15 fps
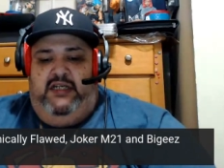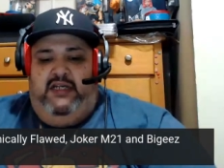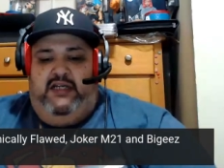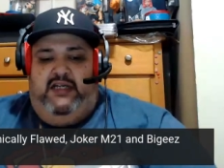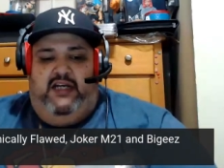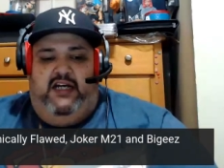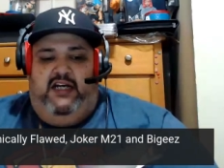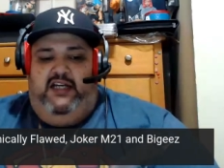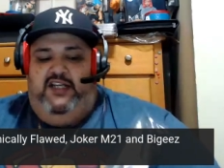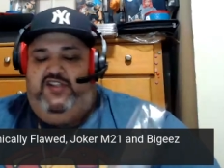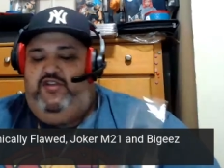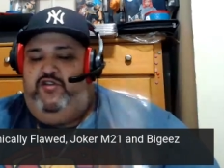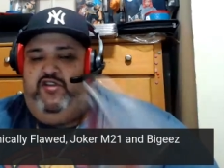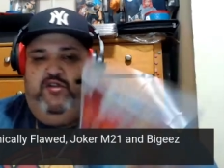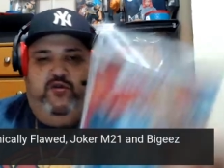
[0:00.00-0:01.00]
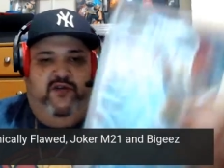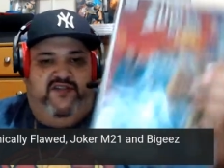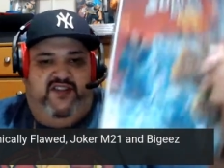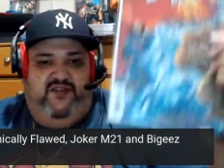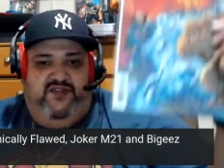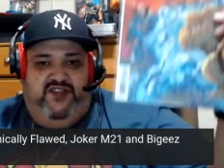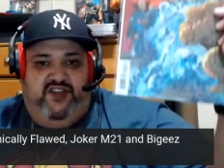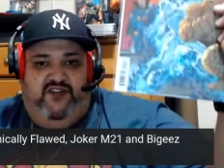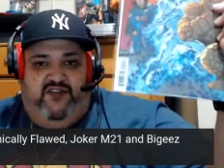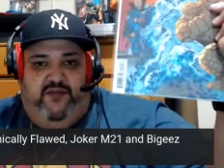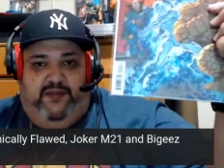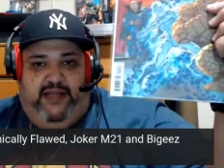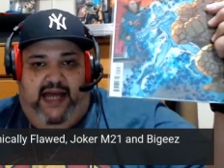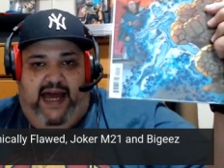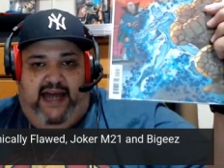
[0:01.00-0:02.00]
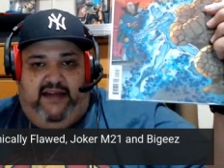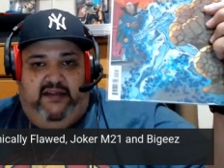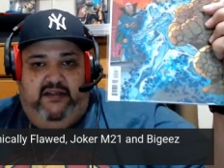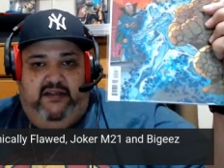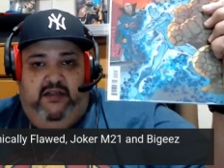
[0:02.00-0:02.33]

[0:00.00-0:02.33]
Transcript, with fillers: uh, issue two of Silver Surfer Black.